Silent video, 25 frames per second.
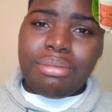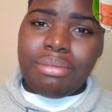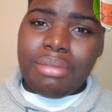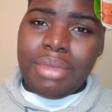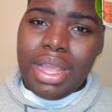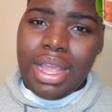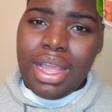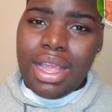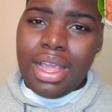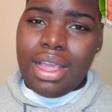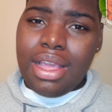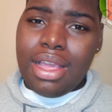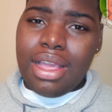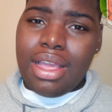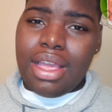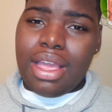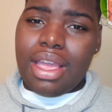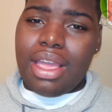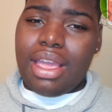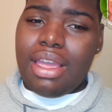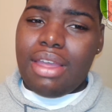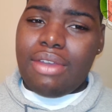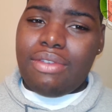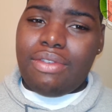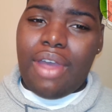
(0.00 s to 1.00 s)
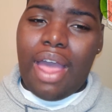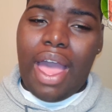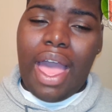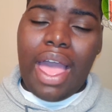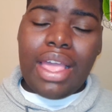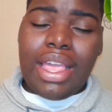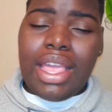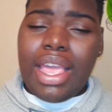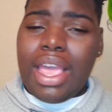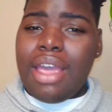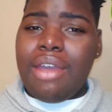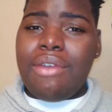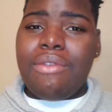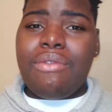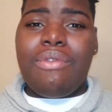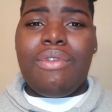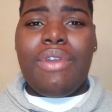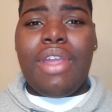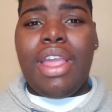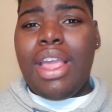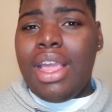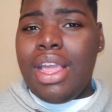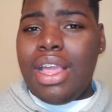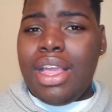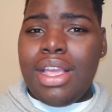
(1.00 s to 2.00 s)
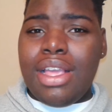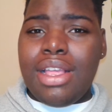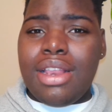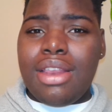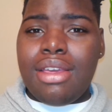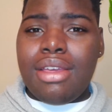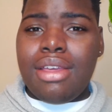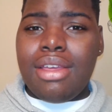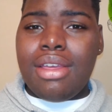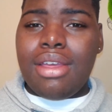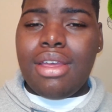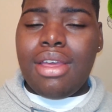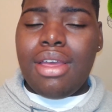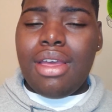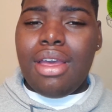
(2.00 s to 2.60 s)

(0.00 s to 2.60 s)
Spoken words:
me, if I can't read